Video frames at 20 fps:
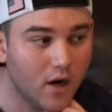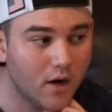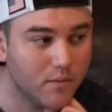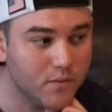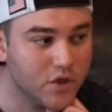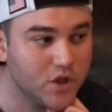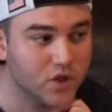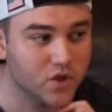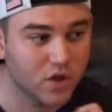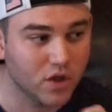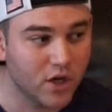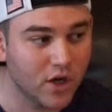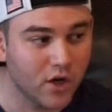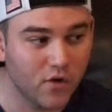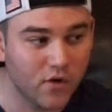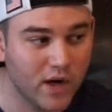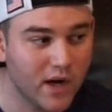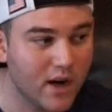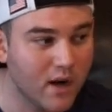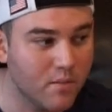She's looking
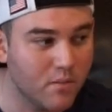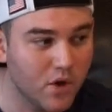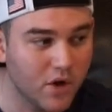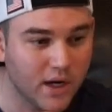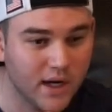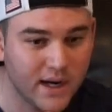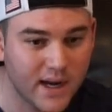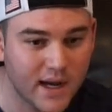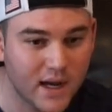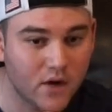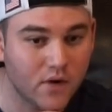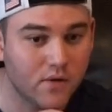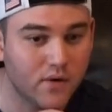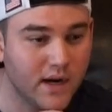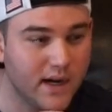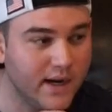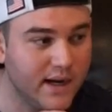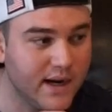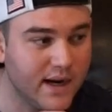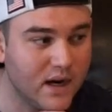great. I'm looking at her
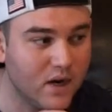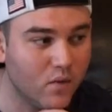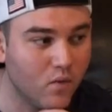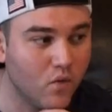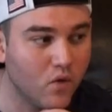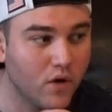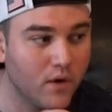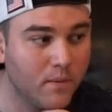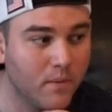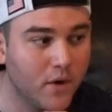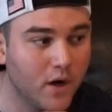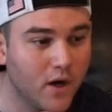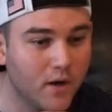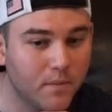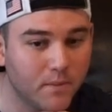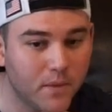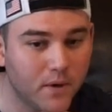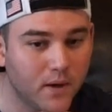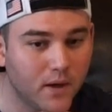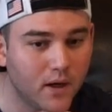right now, warm up.